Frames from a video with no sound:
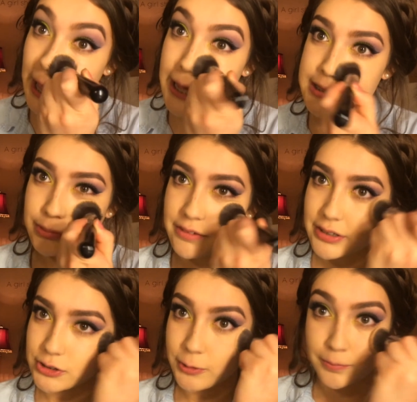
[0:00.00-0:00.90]
it's a blood
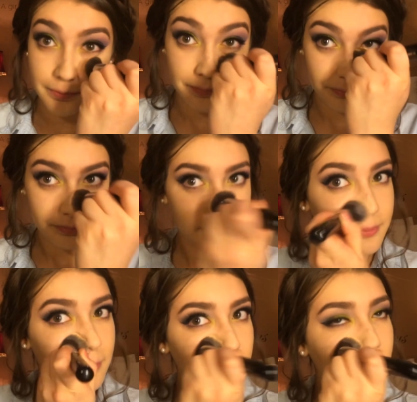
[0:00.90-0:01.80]
vessel.
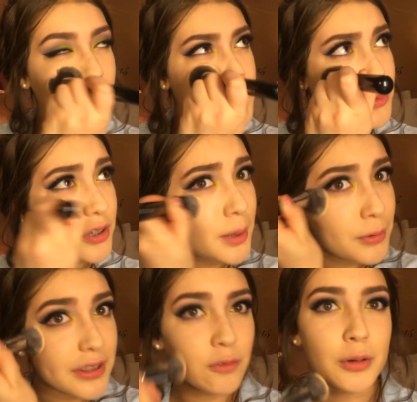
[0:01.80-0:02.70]
I just woke up
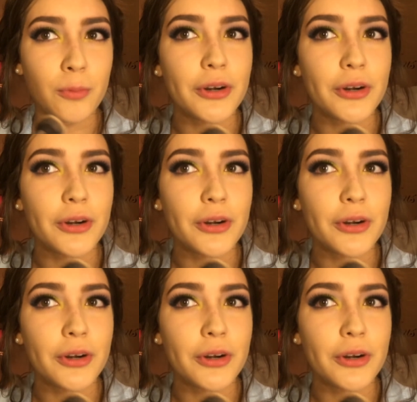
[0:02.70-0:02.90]
with it one